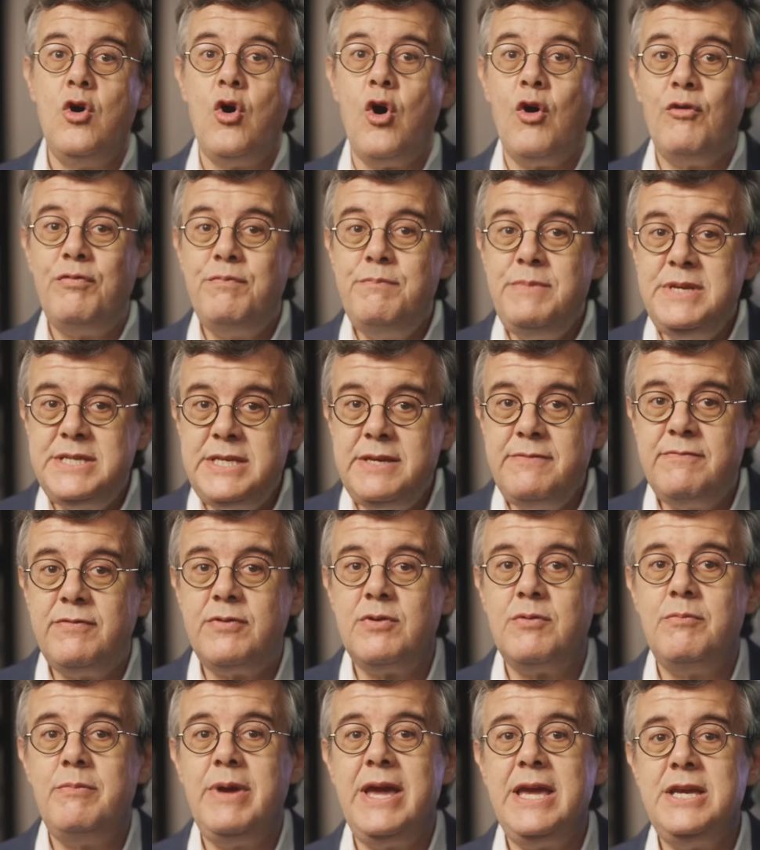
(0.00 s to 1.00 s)
of
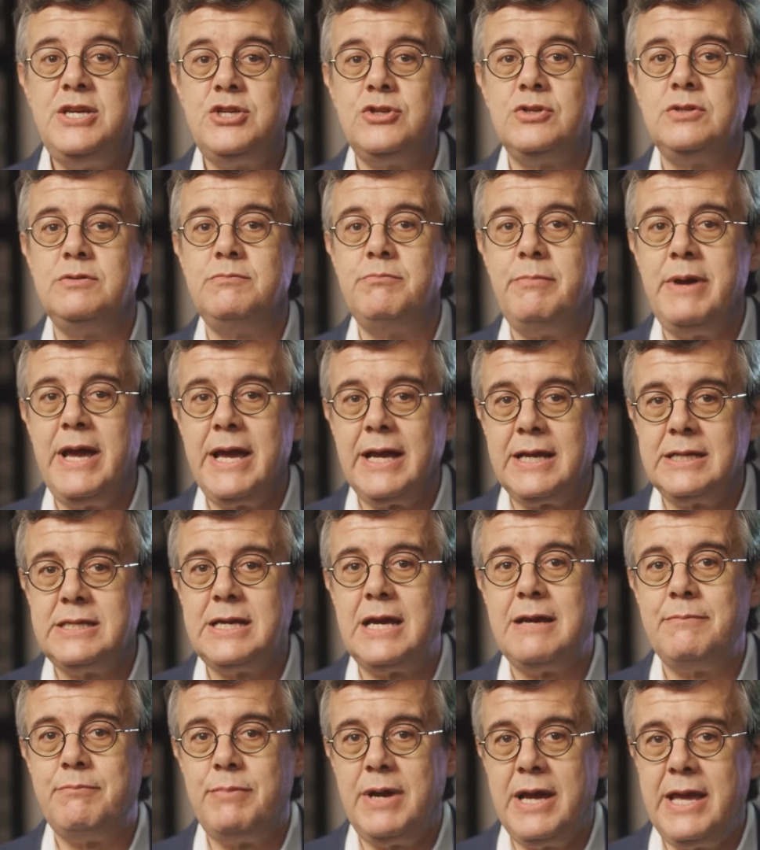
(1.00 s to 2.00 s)
misinformation backed
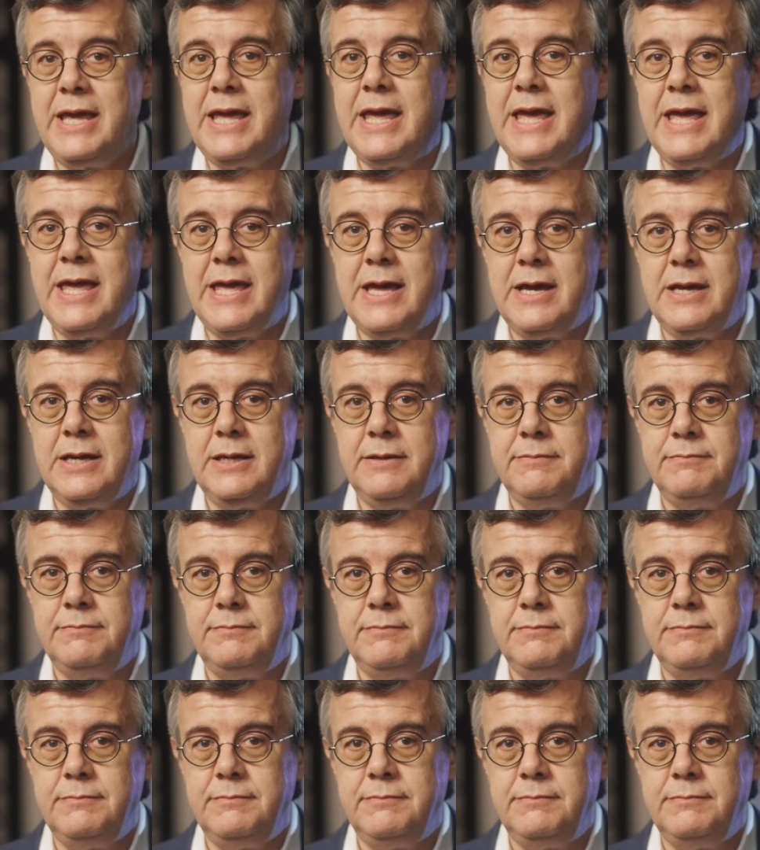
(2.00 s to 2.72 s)
up by AI.